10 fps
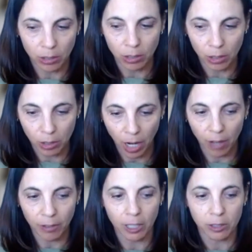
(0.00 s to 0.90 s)
a learner
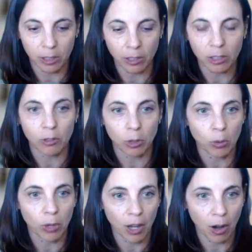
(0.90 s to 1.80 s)
having a sense of
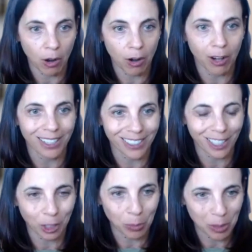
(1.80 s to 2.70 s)
who they are as
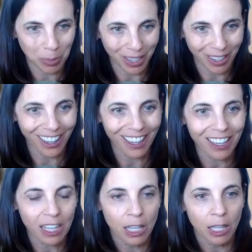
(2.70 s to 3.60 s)
a human
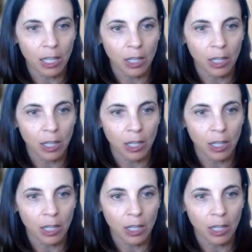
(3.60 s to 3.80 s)
being